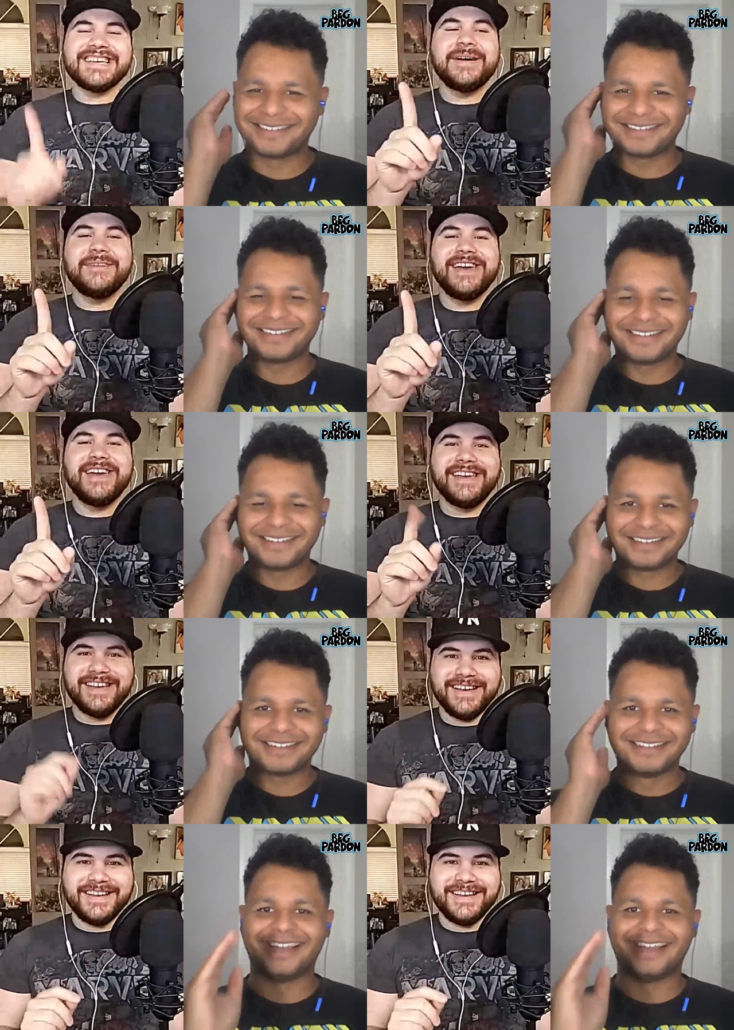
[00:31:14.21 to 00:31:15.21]
Speaker 1: He's like, if I
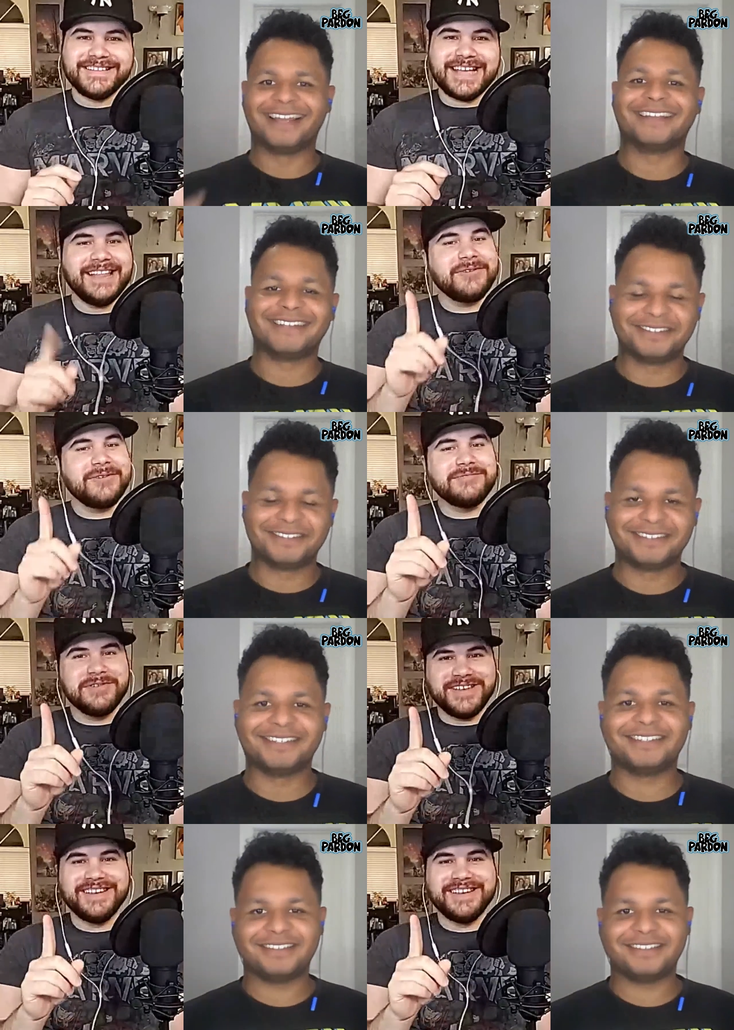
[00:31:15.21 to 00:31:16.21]
may, uh, yeah, uh, just at
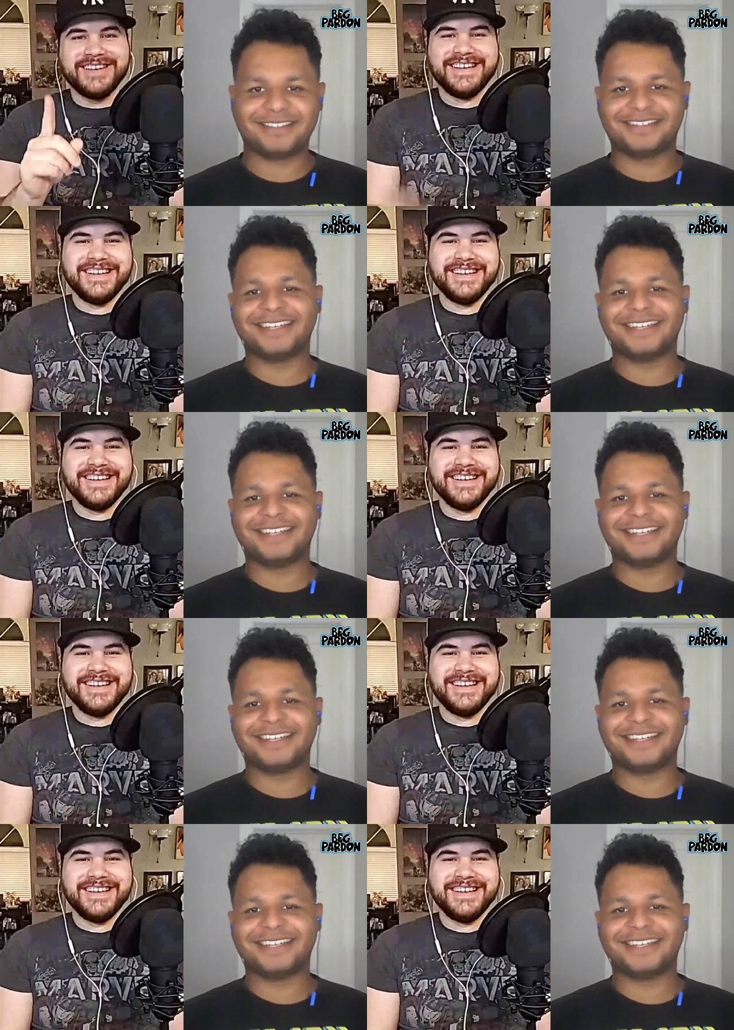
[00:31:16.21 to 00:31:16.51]
one movie.